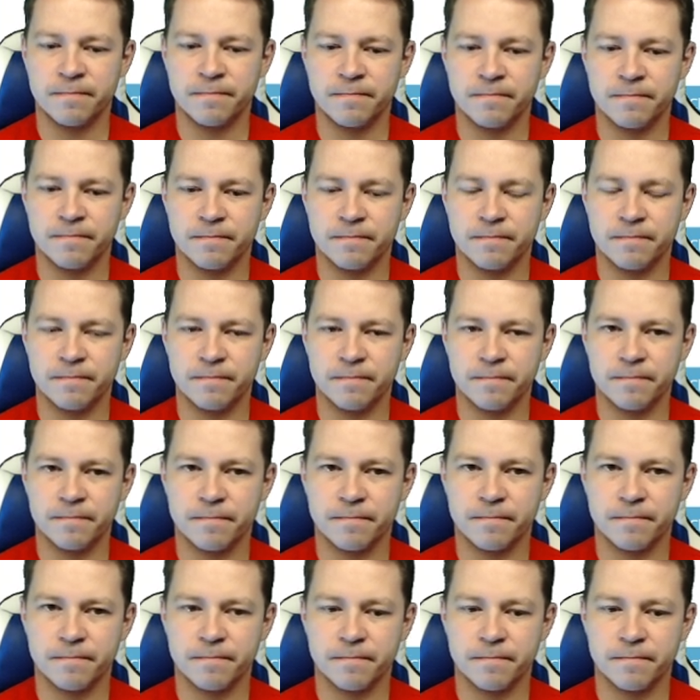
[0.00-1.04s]

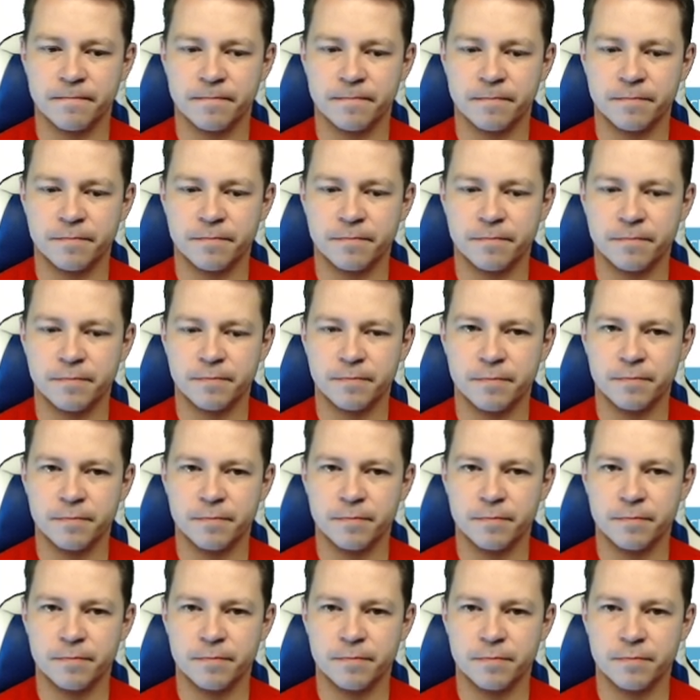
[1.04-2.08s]

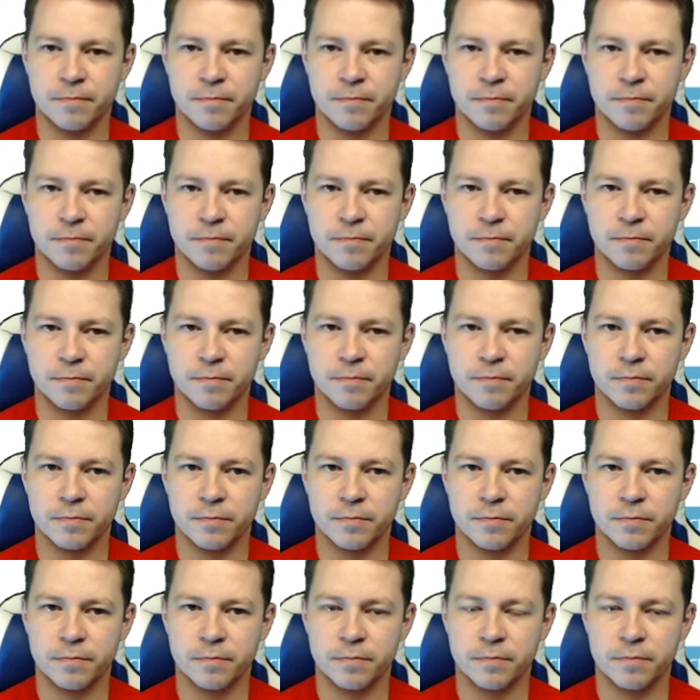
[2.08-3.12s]

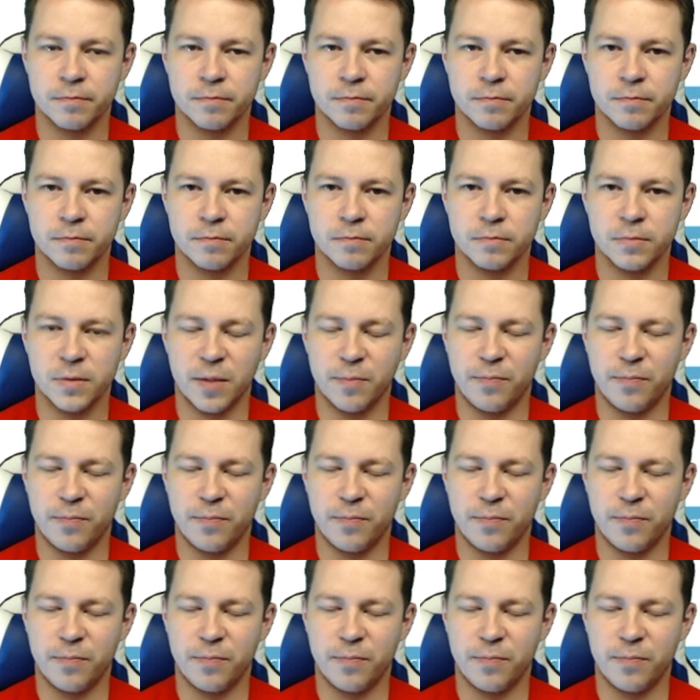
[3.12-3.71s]
Nothing is said.